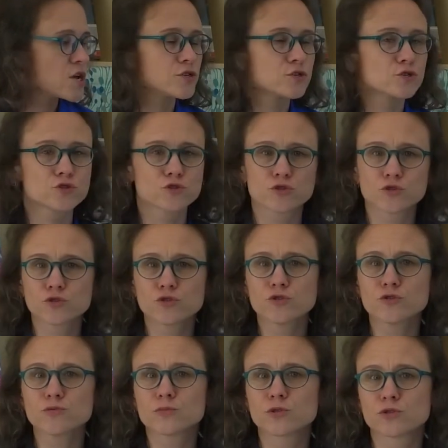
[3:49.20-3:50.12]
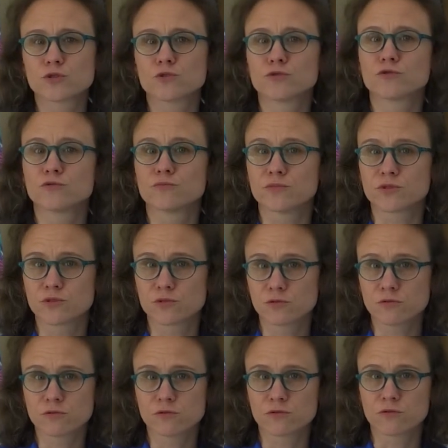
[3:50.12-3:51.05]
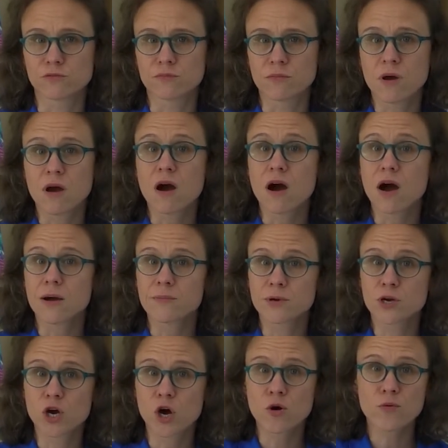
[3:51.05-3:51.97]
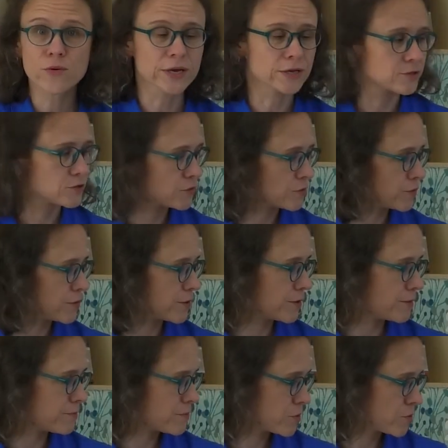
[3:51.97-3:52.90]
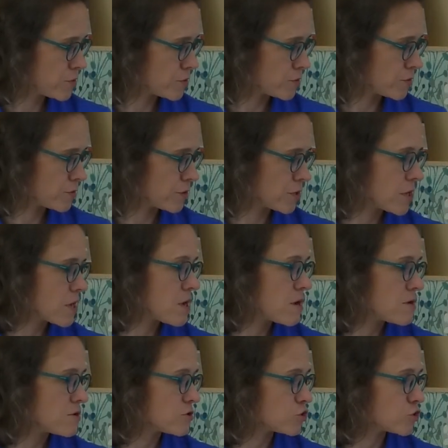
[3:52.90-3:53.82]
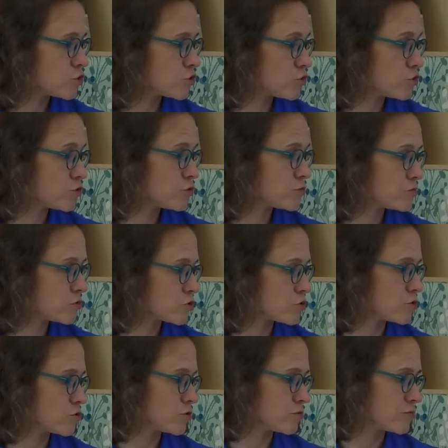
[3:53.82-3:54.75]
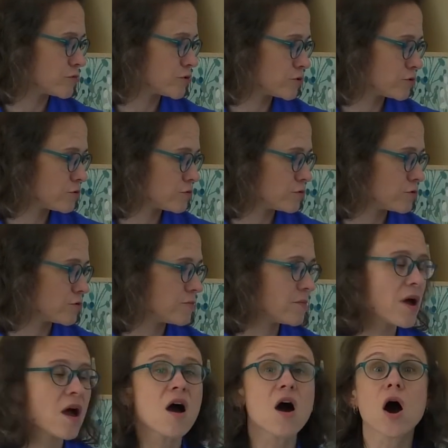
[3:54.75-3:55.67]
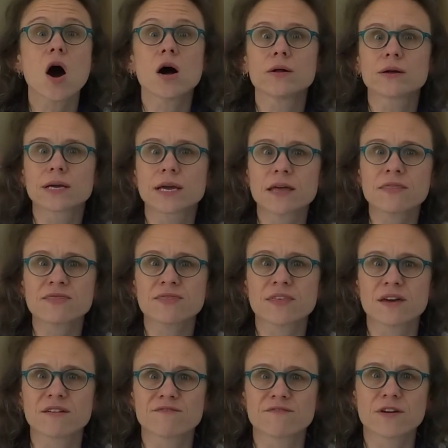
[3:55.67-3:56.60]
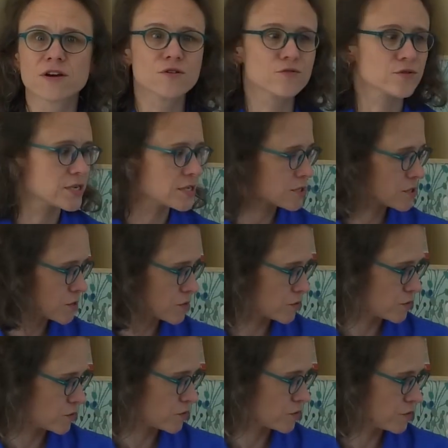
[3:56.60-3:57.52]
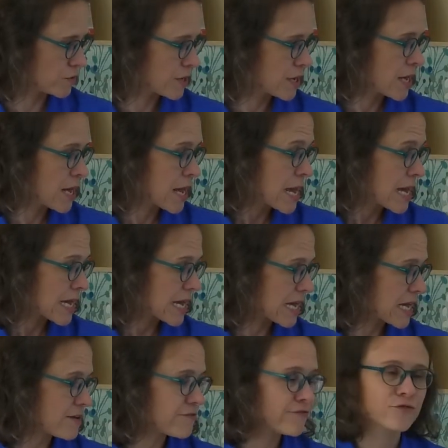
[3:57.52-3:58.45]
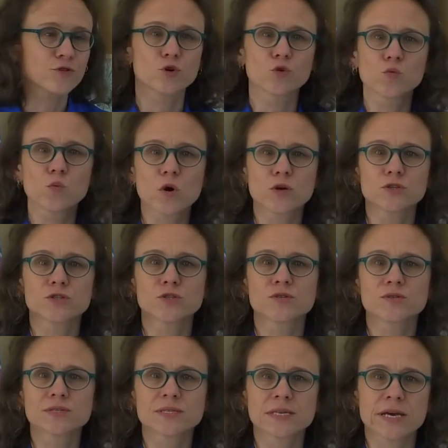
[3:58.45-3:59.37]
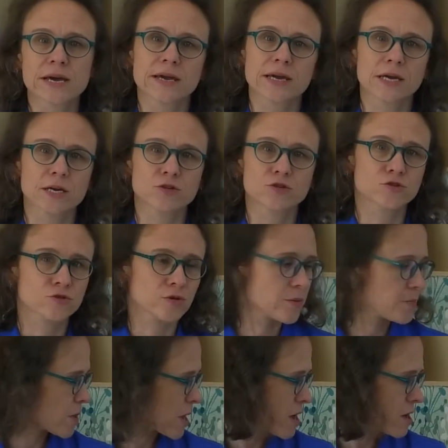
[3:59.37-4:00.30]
Zoom, zoom, zoom, I'm going to the moon. Zoom, zoom, zoom, I'll get there very soon. If you want to take a trip,